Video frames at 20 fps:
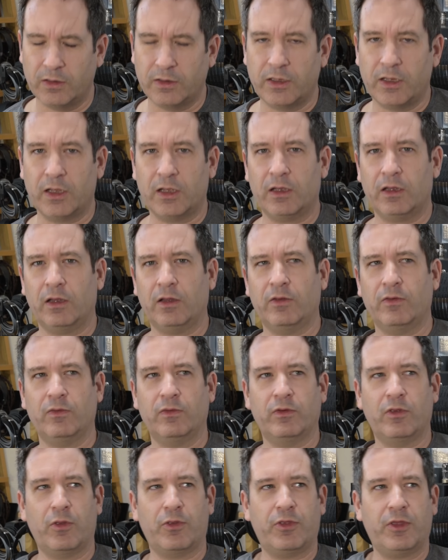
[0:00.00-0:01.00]
Yeah,
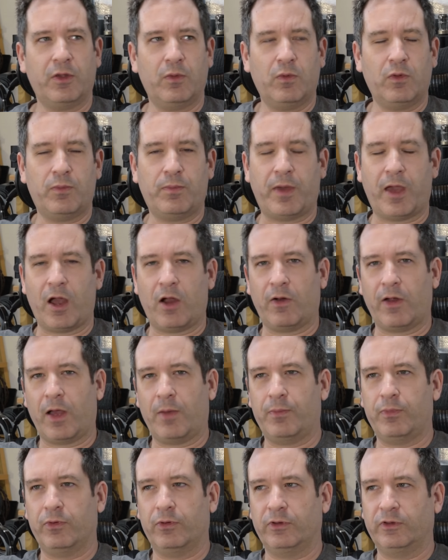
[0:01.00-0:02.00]
the thing with power
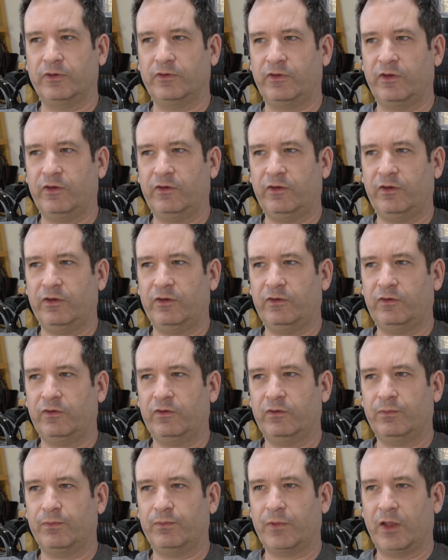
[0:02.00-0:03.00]
output is
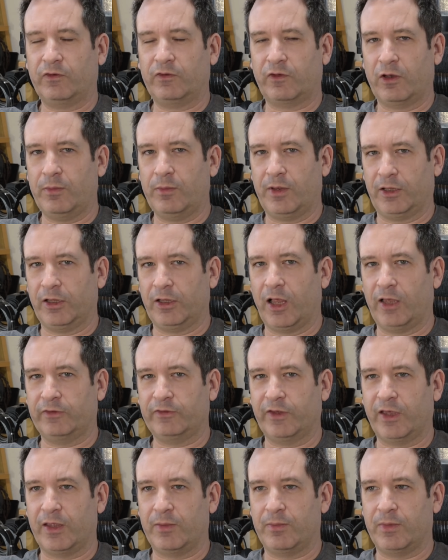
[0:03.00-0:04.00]
it's going to be
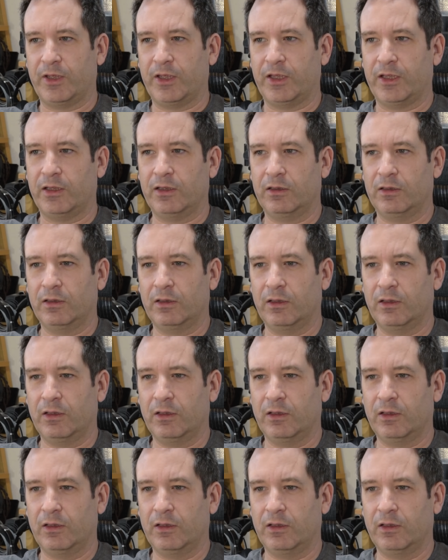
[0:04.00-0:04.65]
class AB.